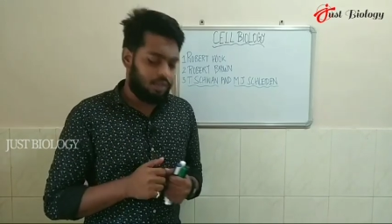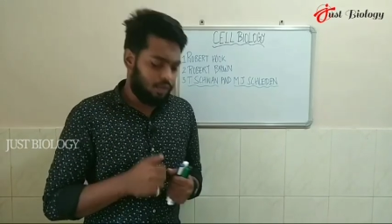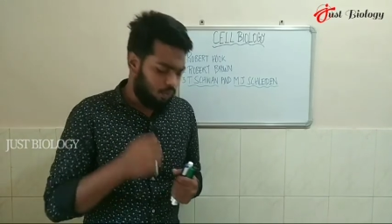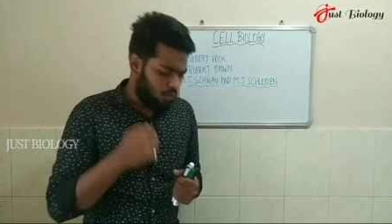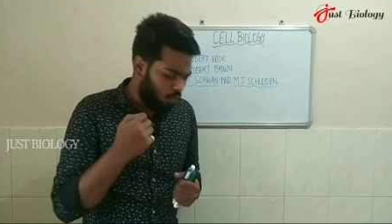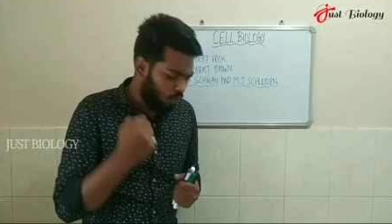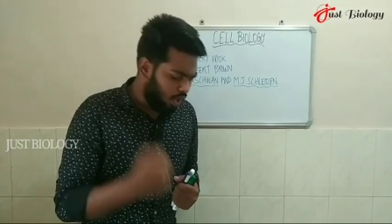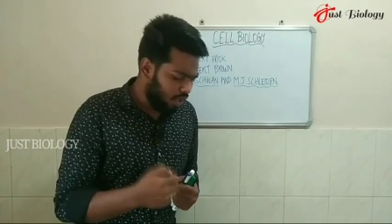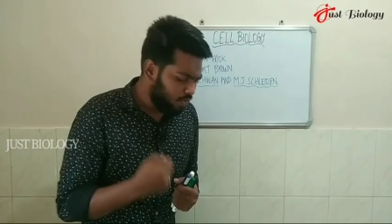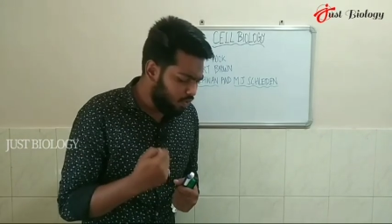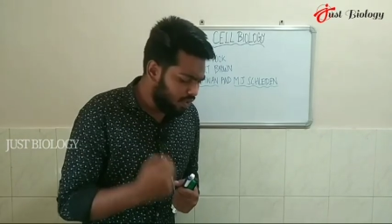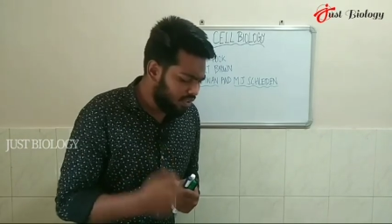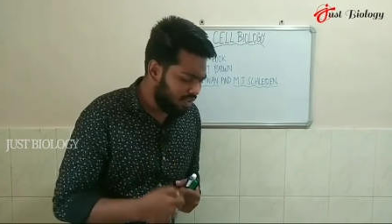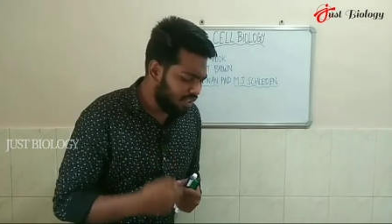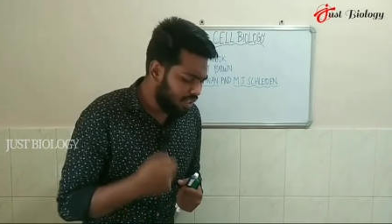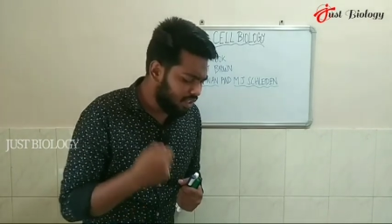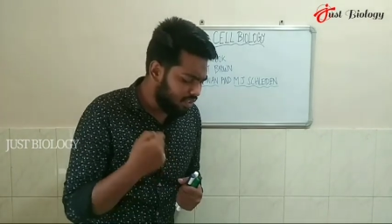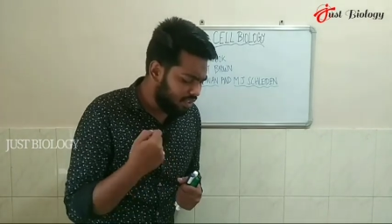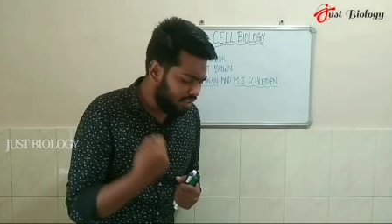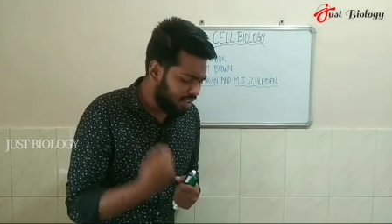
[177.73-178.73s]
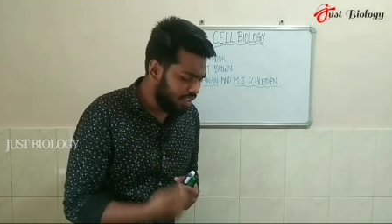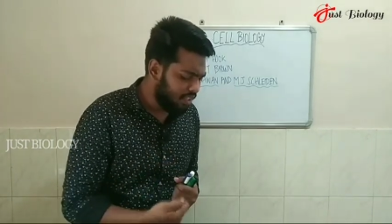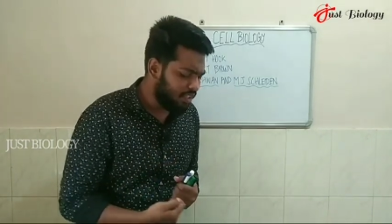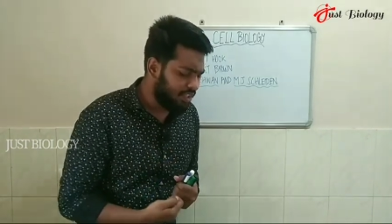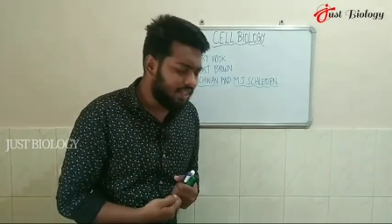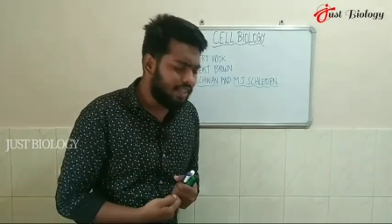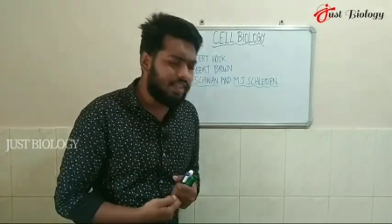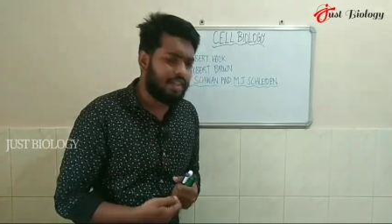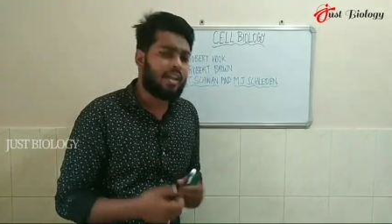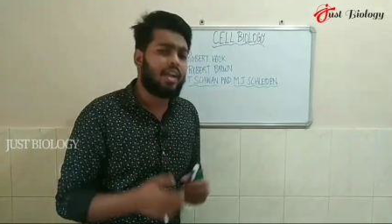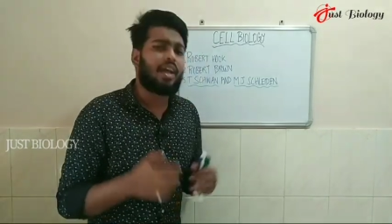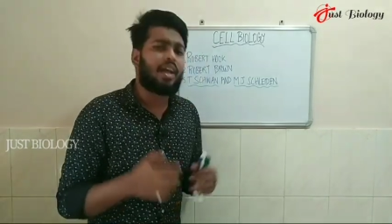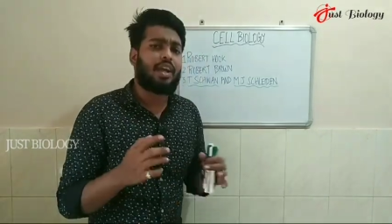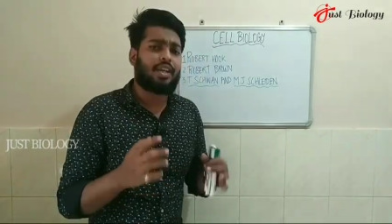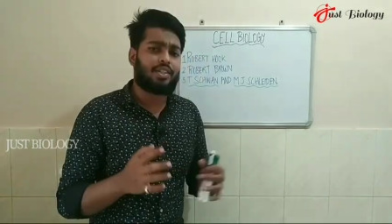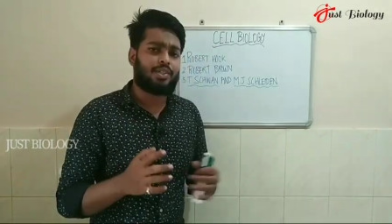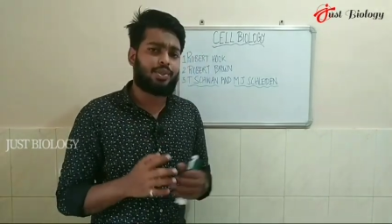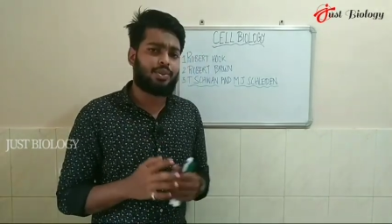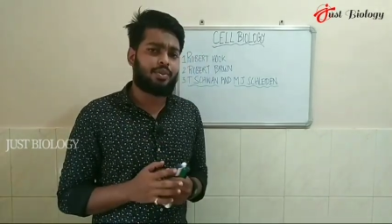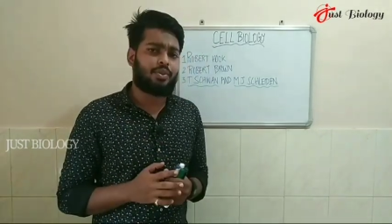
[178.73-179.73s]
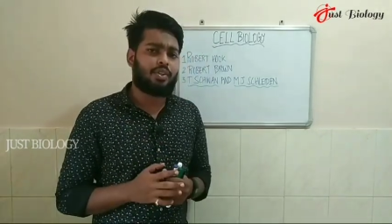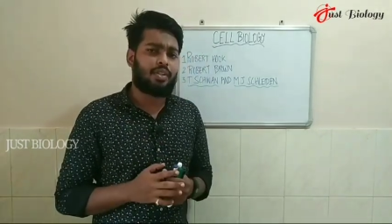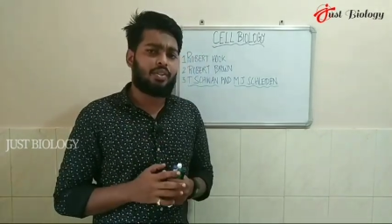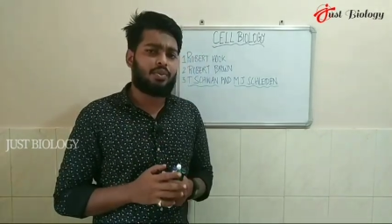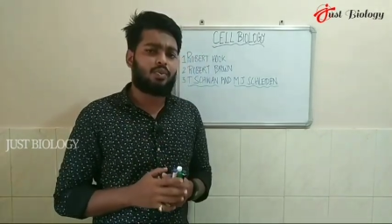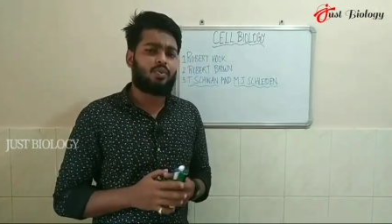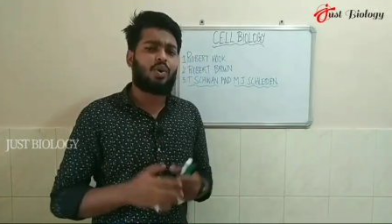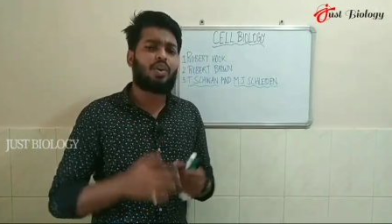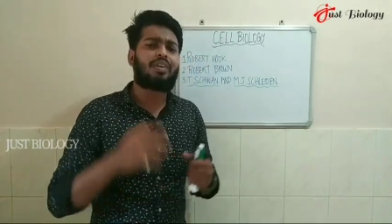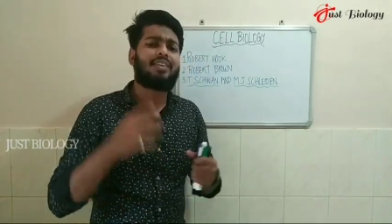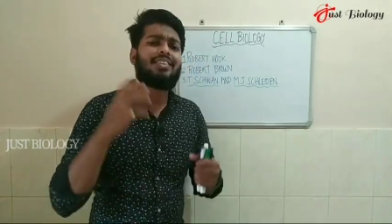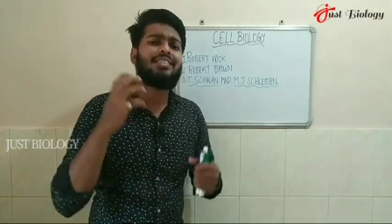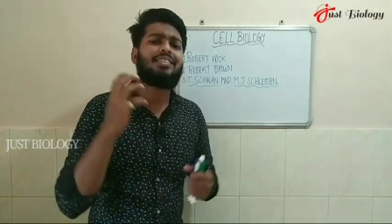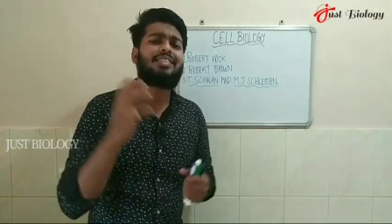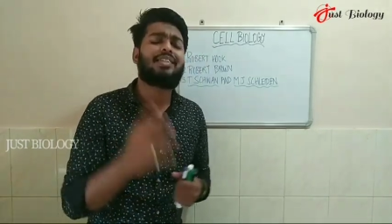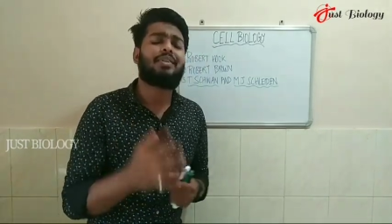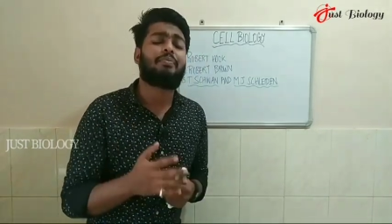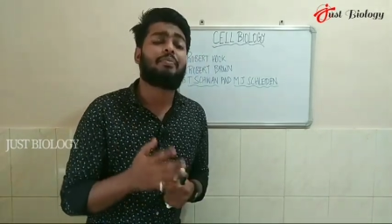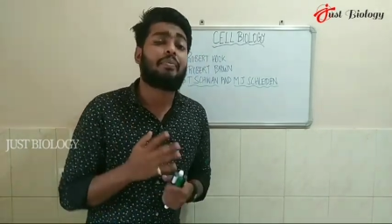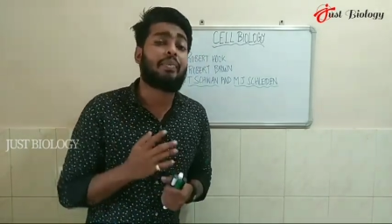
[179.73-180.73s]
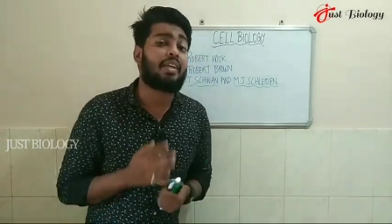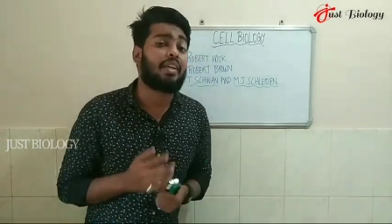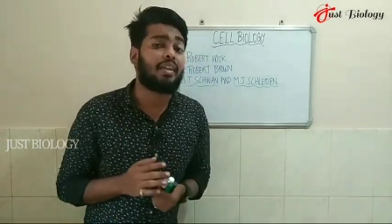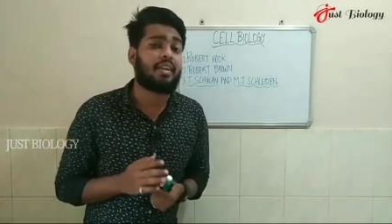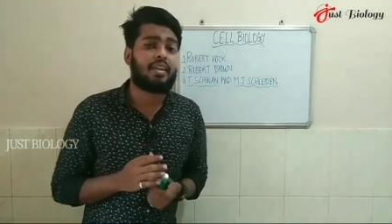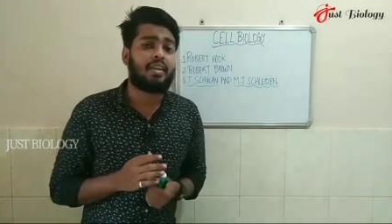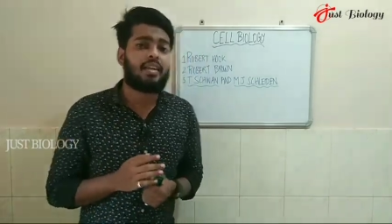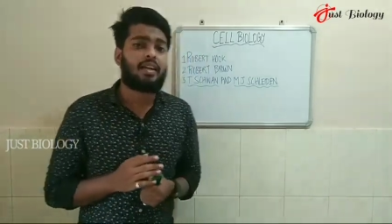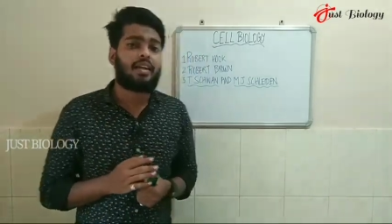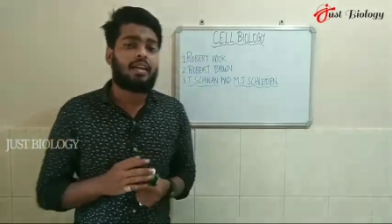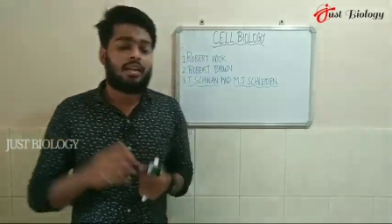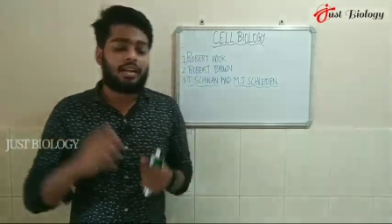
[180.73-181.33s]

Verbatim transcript: What was the cell theory actually? What does it mean?